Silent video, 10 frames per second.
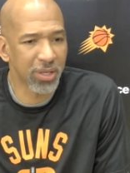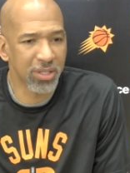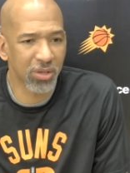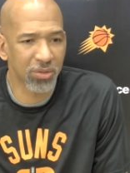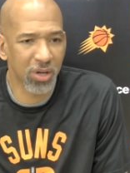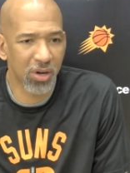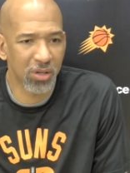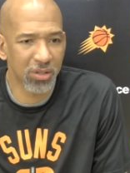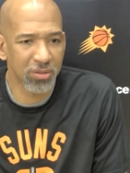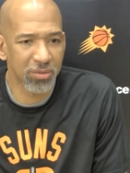He's so
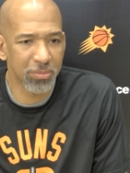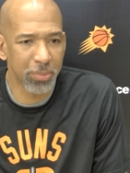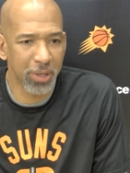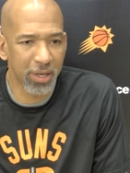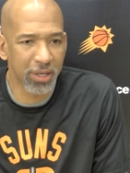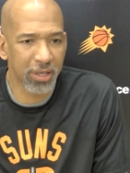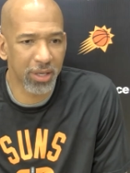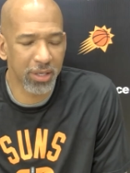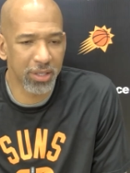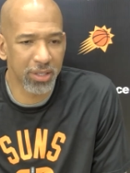doggone big,
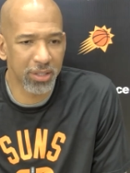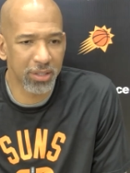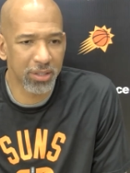and he,